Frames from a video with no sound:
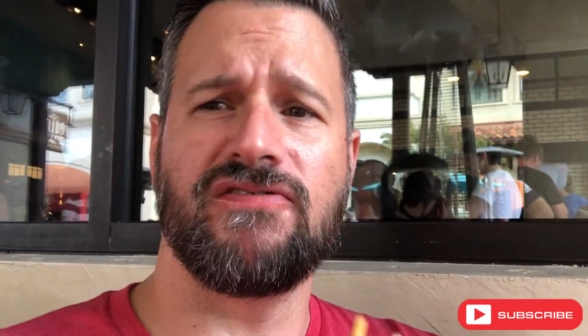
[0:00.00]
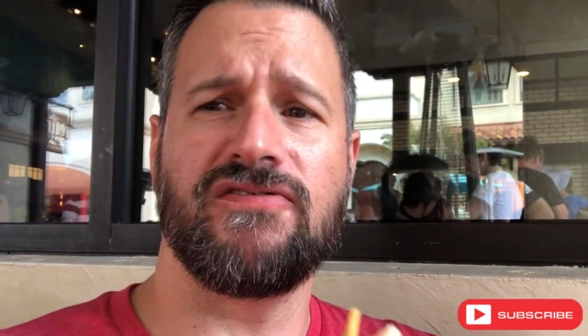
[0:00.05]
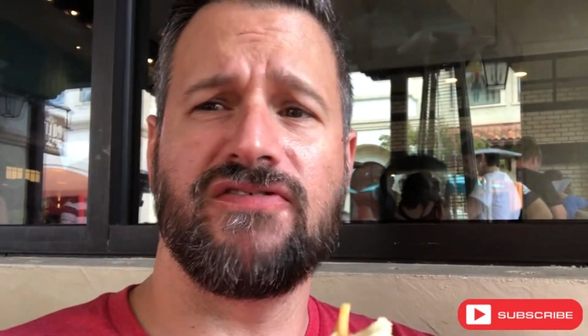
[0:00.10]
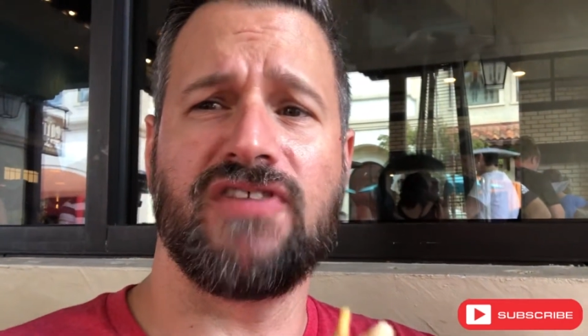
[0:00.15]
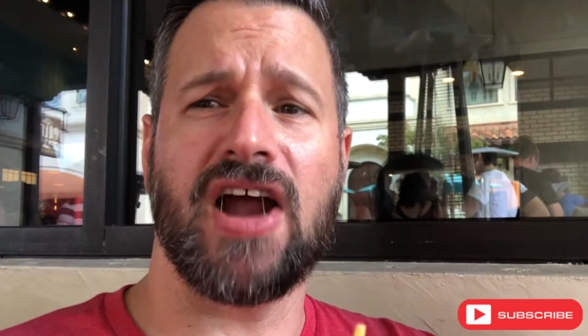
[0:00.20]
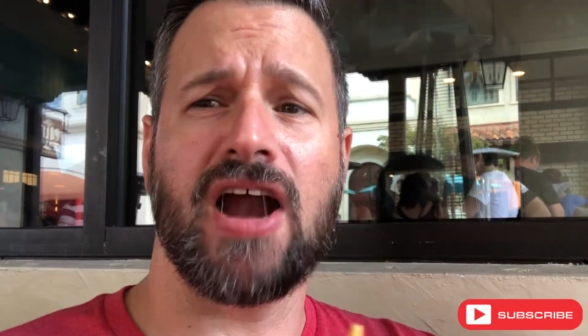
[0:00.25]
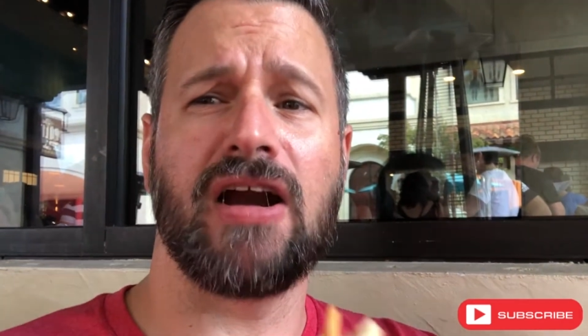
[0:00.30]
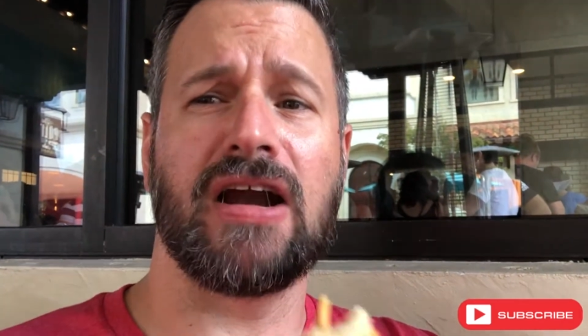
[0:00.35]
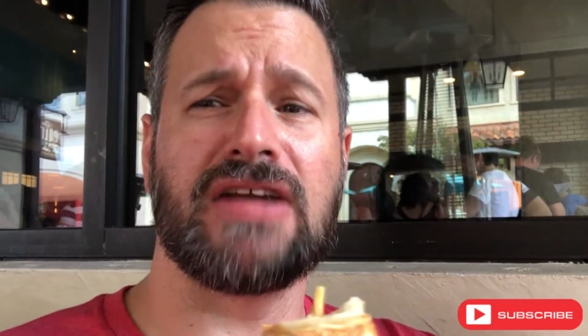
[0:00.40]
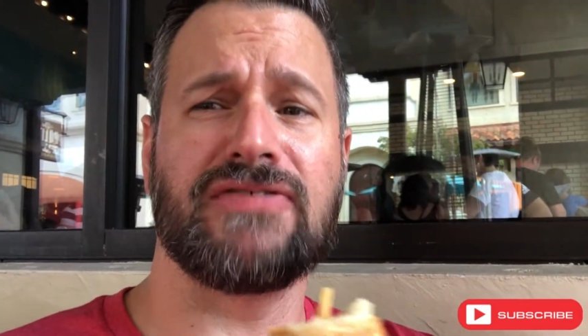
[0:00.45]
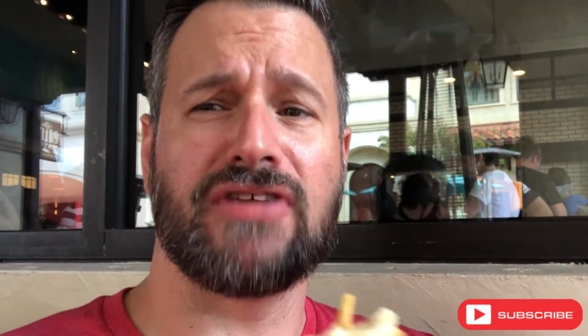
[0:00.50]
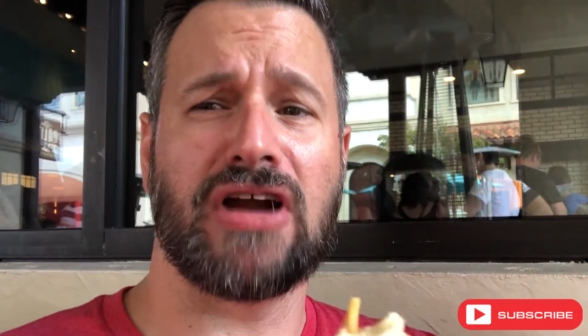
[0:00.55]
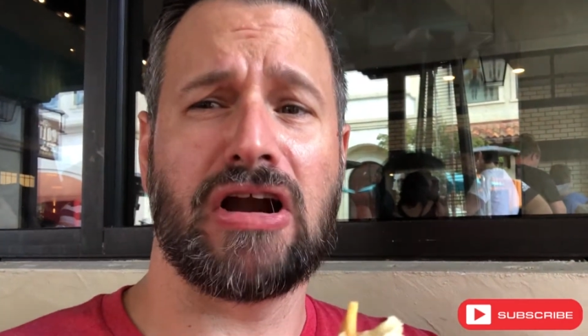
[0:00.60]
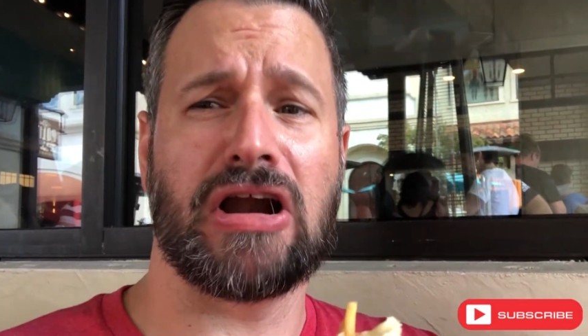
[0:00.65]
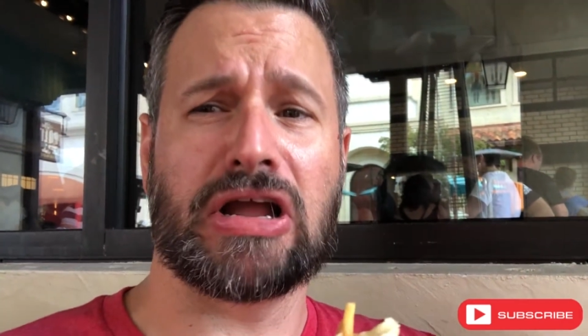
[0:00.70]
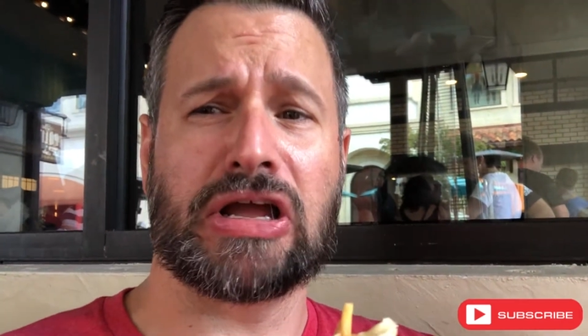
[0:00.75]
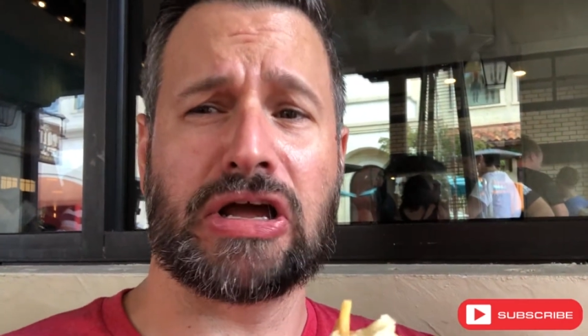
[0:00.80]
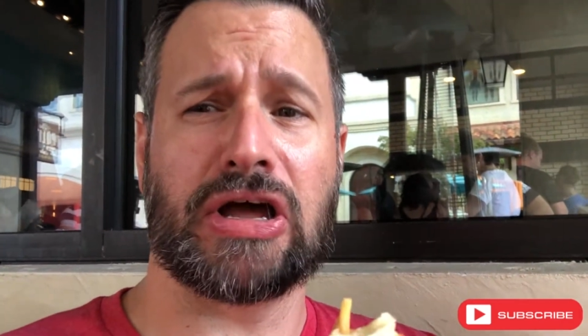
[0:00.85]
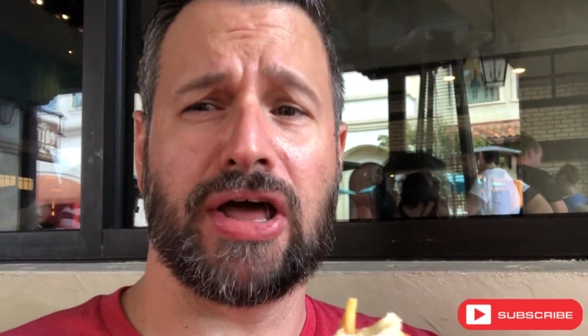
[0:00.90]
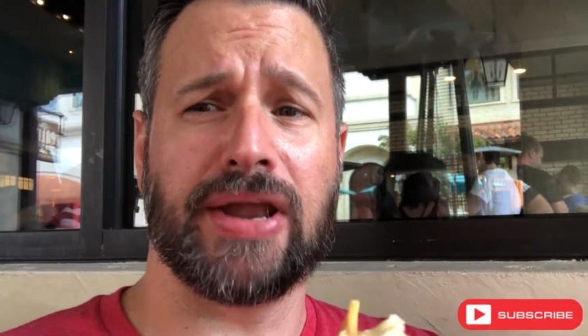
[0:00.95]
Very,
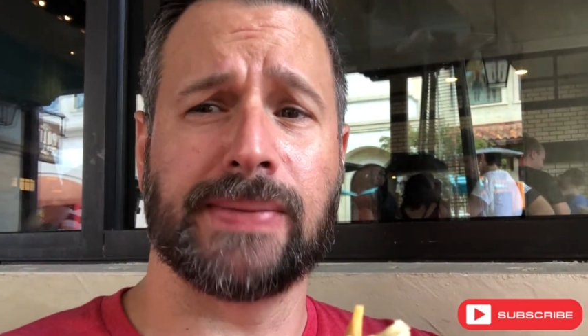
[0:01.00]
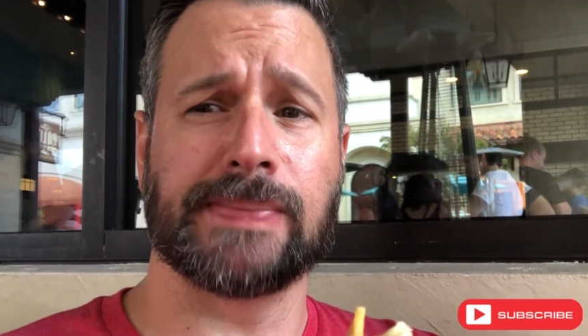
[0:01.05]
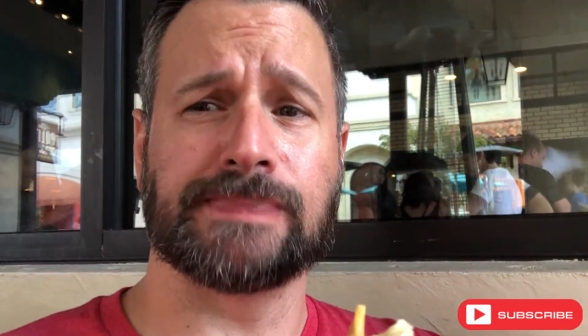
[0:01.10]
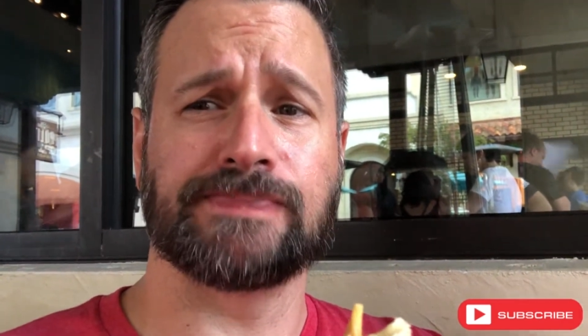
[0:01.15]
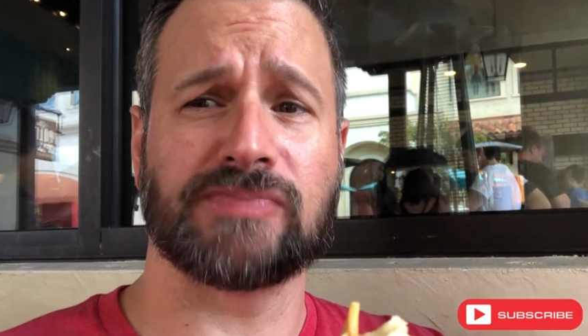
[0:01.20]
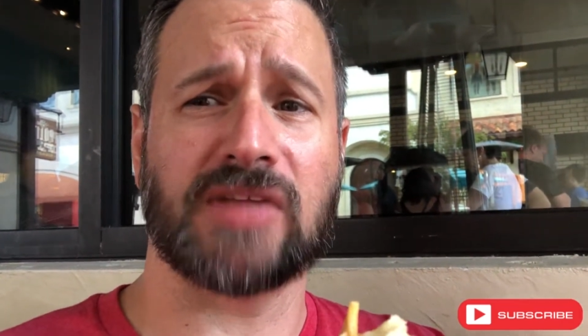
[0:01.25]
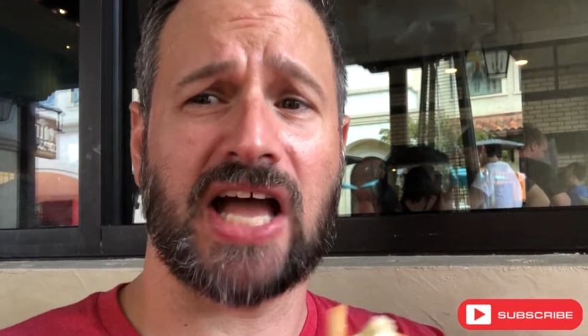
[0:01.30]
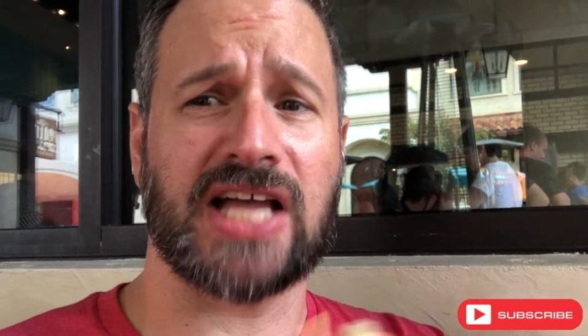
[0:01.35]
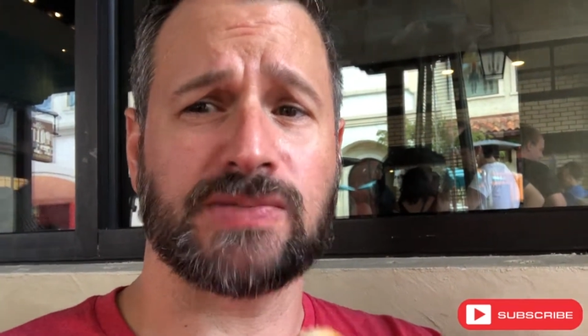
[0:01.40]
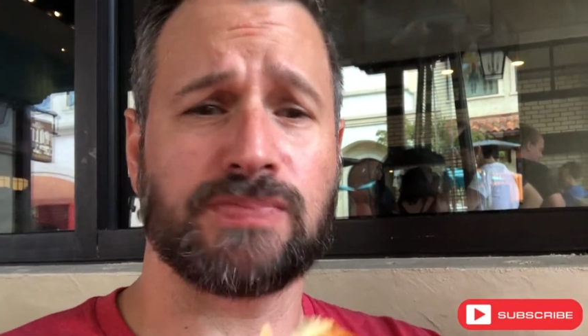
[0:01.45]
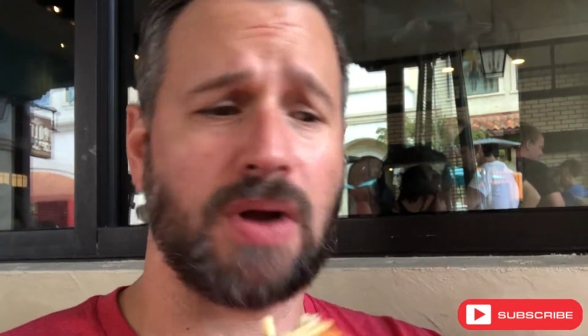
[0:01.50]
very good. That's